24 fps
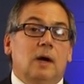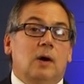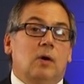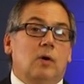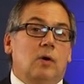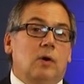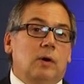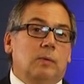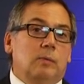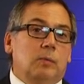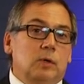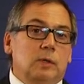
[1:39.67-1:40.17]

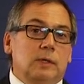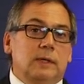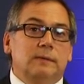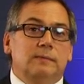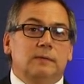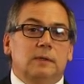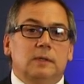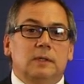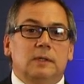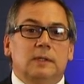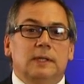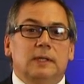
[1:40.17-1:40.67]
or more
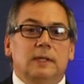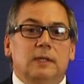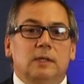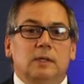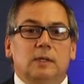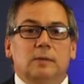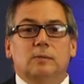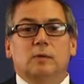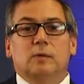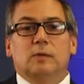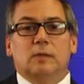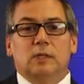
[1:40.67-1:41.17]
difficulty in
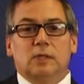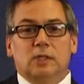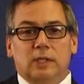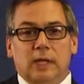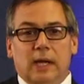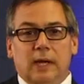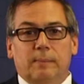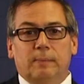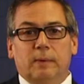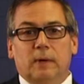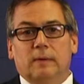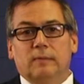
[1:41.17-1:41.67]
terms of the
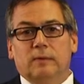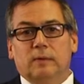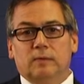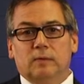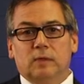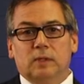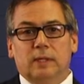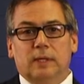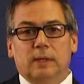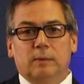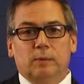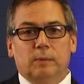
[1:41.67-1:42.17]
shape of the
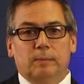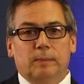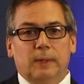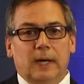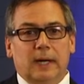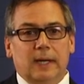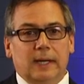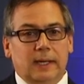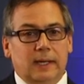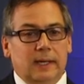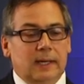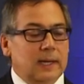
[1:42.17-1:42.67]
vertebral
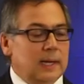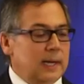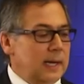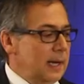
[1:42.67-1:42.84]
body.